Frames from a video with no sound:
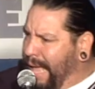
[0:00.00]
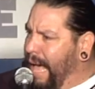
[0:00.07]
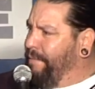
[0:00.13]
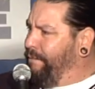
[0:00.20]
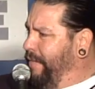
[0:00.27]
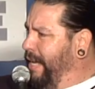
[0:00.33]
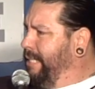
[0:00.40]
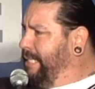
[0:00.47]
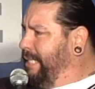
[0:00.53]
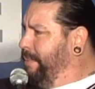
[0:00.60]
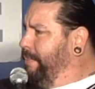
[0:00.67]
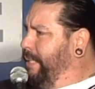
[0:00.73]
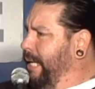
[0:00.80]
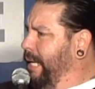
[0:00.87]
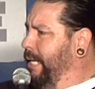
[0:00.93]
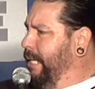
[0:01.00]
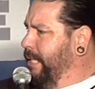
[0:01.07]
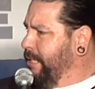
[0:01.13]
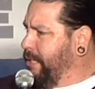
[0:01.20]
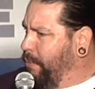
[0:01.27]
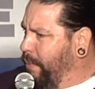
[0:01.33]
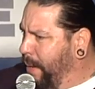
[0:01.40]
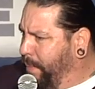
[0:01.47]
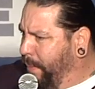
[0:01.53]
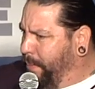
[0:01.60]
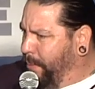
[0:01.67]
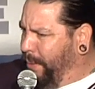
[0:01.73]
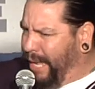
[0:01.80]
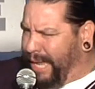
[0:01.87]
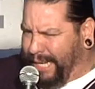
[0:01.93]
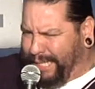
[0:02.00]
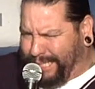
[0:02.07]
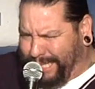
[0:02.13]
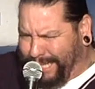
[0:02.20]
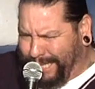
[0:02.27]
I found some of the looks. So white people were like,